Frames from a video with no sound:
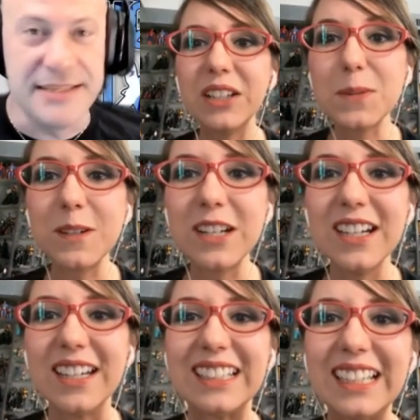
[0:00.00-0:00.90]
But it looks pretty
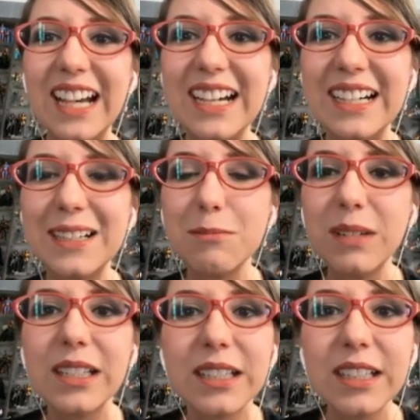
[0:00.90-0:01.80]
good.
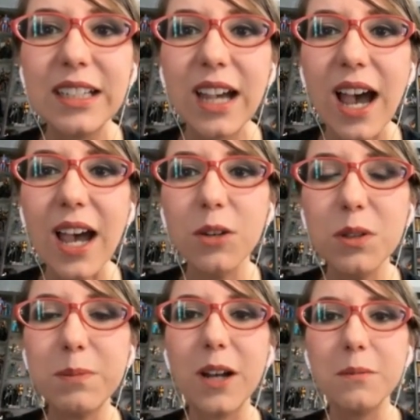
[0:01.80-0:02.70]
I
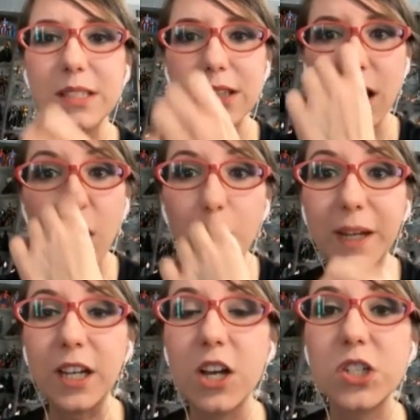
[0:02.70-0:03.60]
would probably, oh
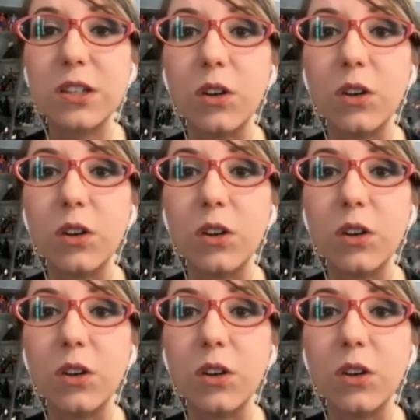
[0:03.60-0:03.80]
my gosh,